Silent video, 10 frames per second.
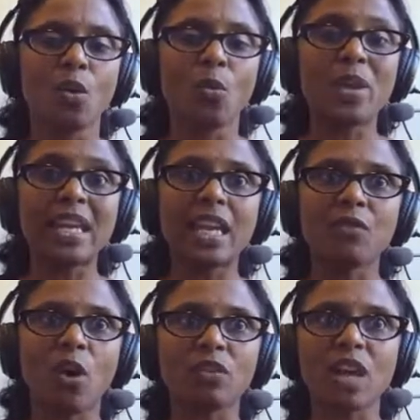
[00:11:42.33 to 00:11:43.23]
We
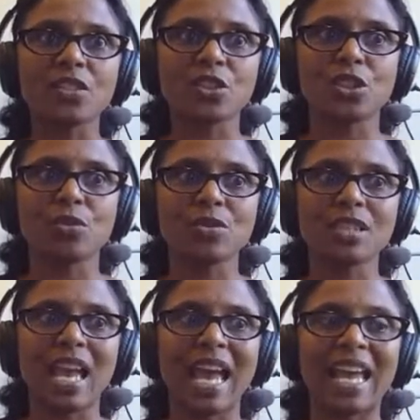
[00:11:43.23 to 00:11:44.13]
evolved our SKUs
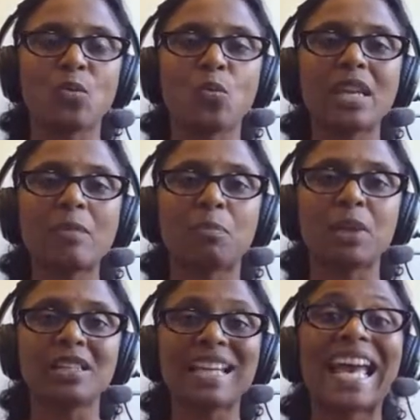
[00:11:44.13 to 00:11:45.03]
and we
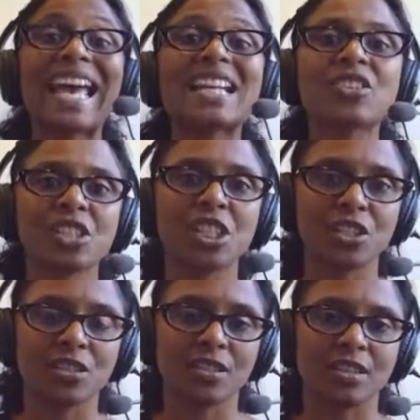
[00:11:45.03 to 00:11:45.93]
built
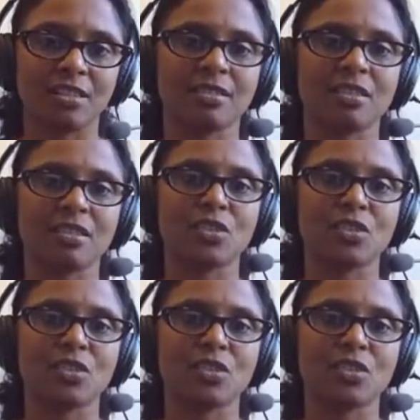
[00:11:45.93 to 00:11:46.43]
heterogeneous clusters.